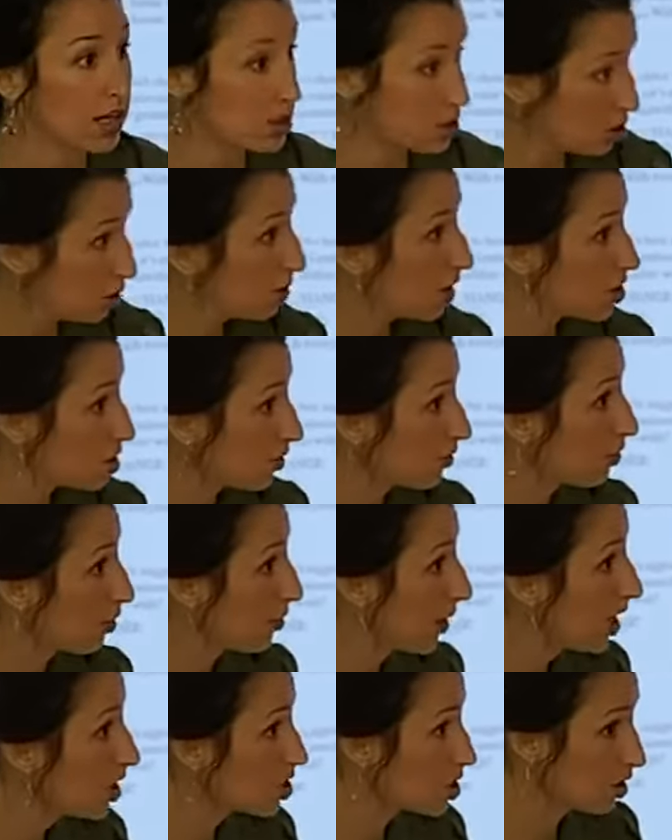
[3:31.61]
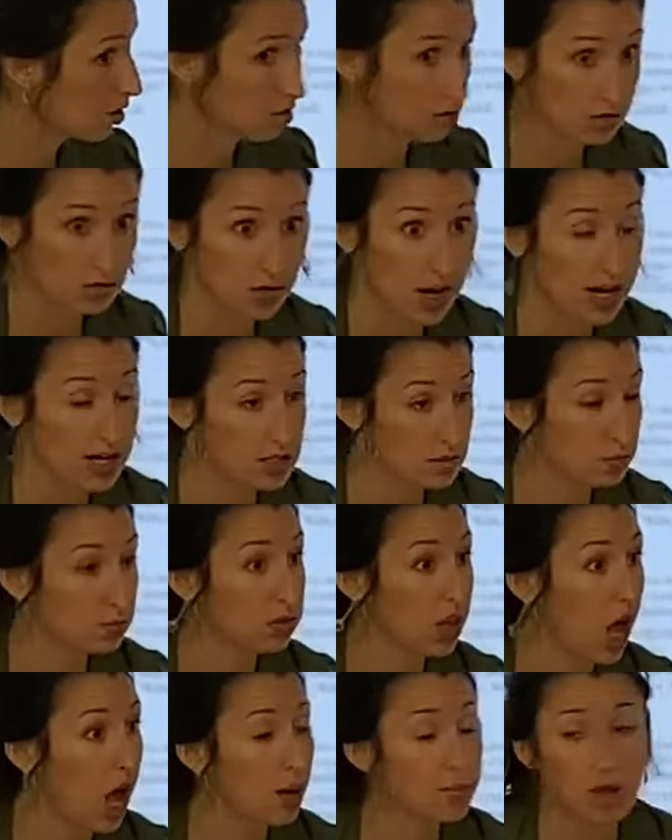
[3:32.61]
That's too much information, right? It's
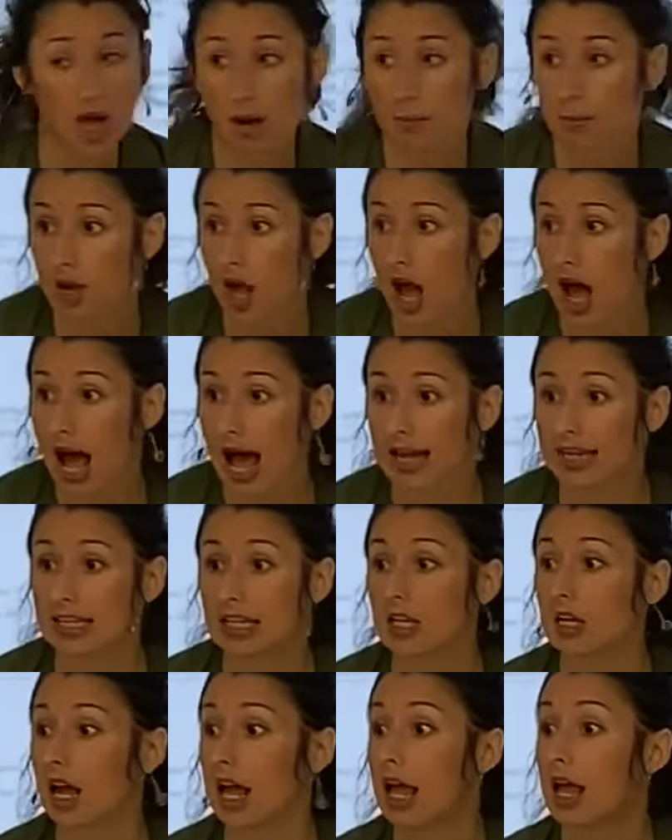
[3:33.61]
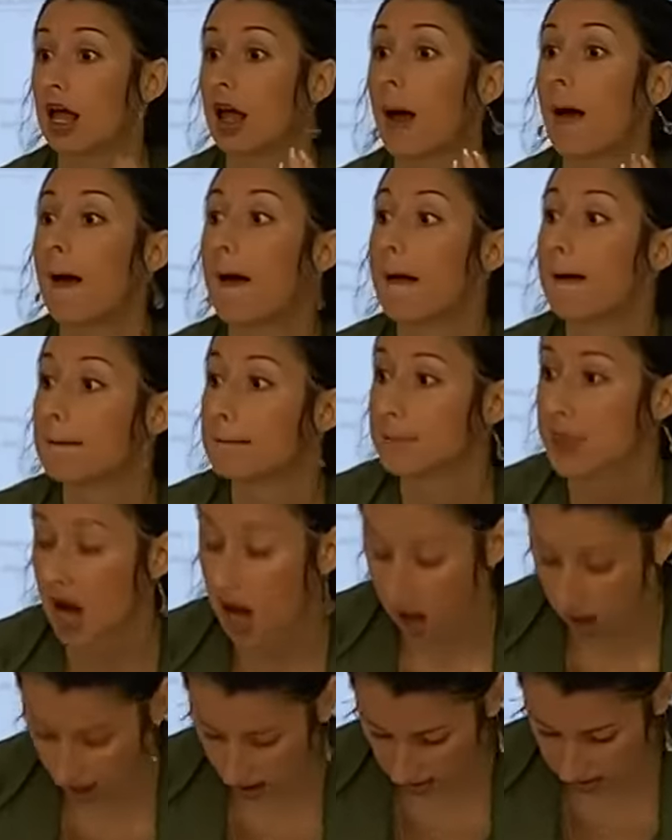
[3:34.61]
blah, blah, blah. I need a
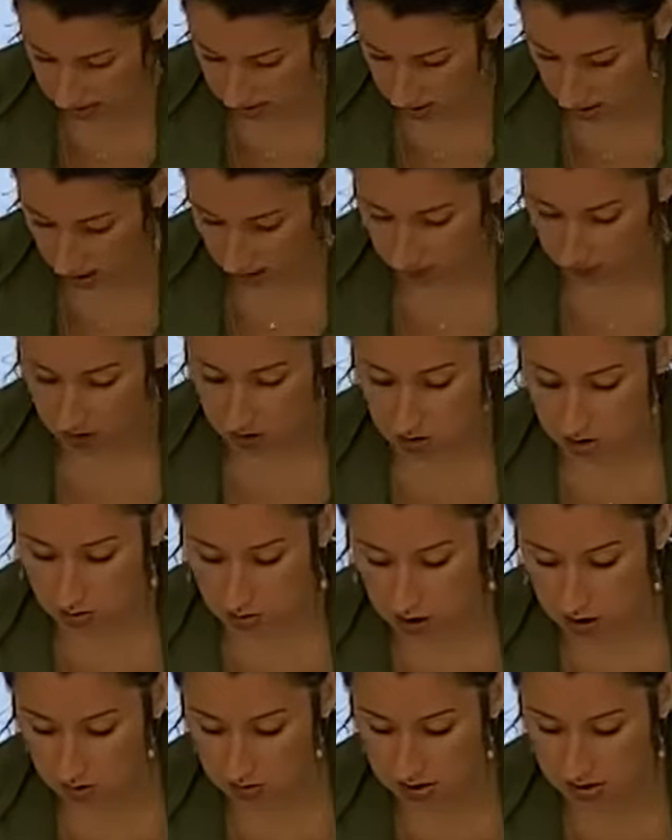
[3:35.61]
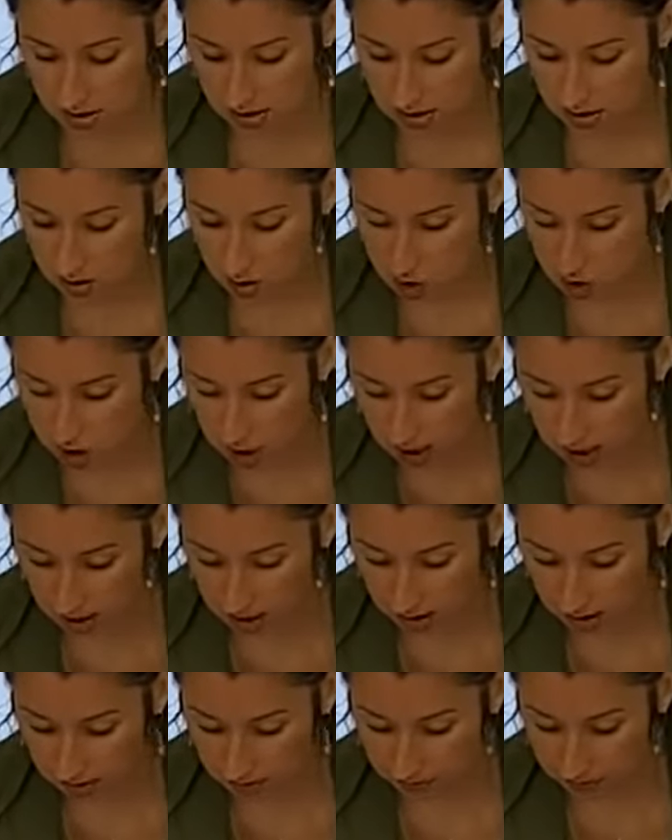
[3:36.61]
pause. So do you see that
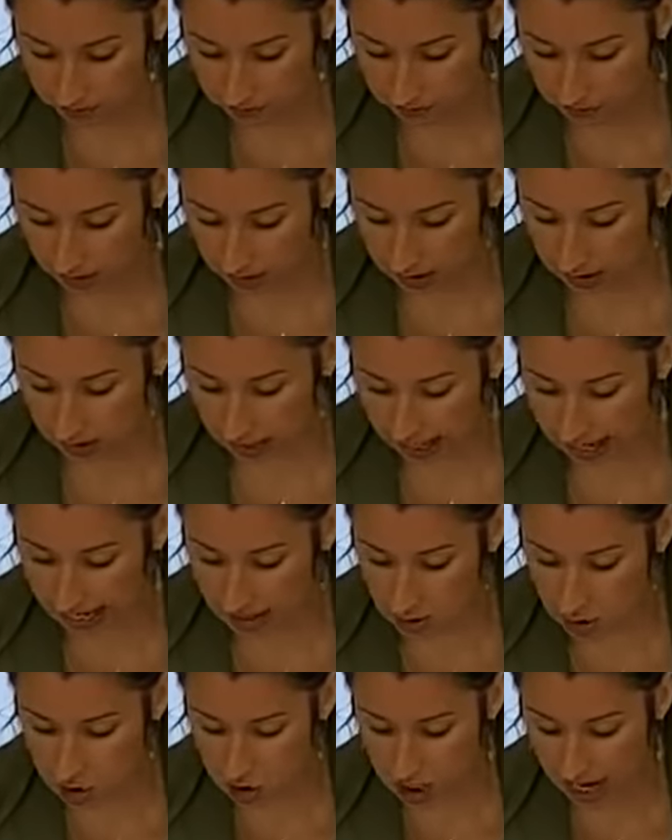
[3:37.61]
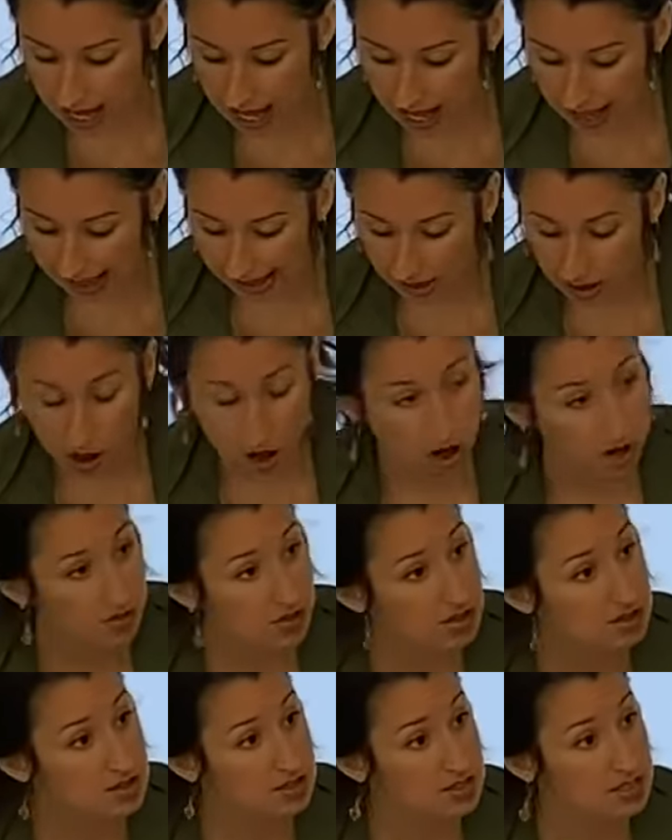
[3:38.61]
G and J are
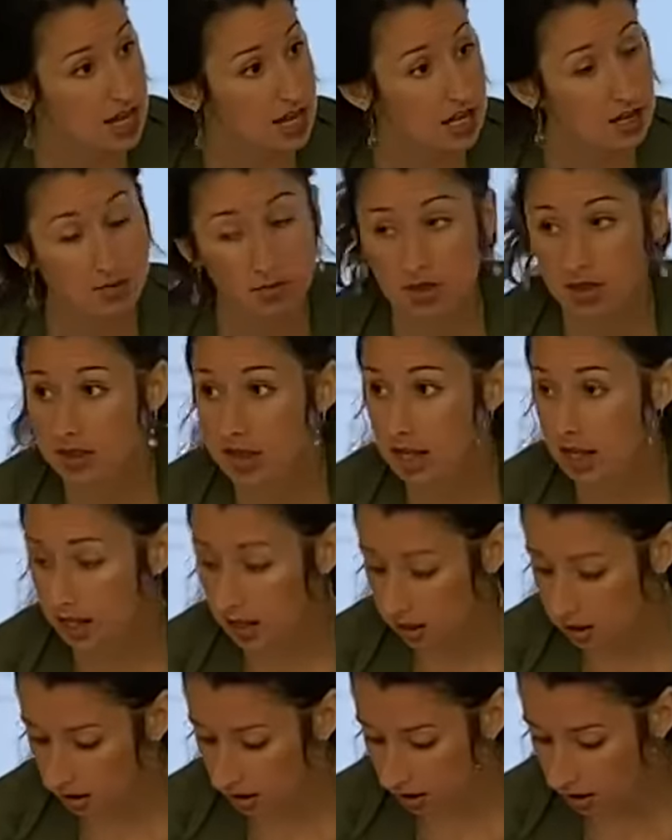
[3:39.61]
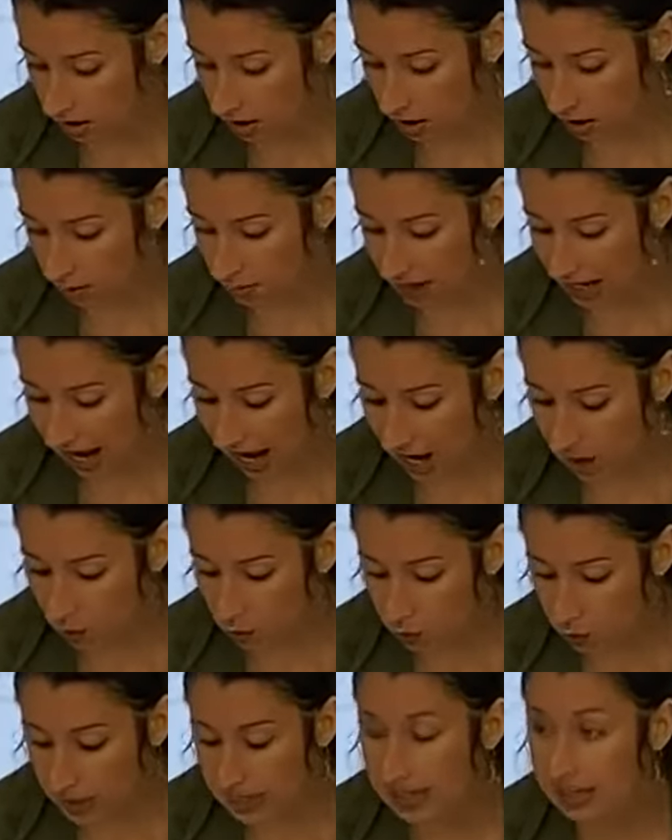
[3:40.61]
the same thing, but I
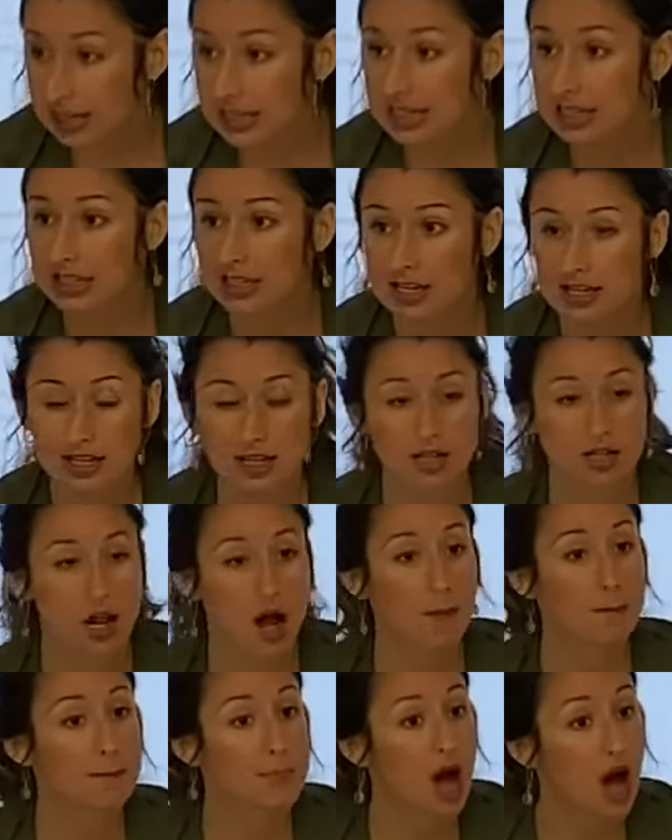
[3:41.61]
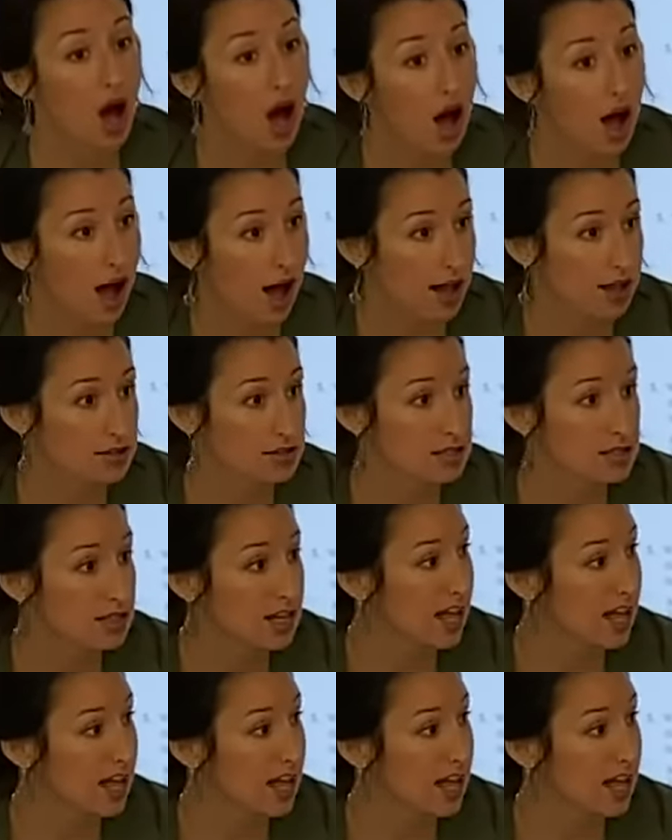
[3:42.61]
really needed a pause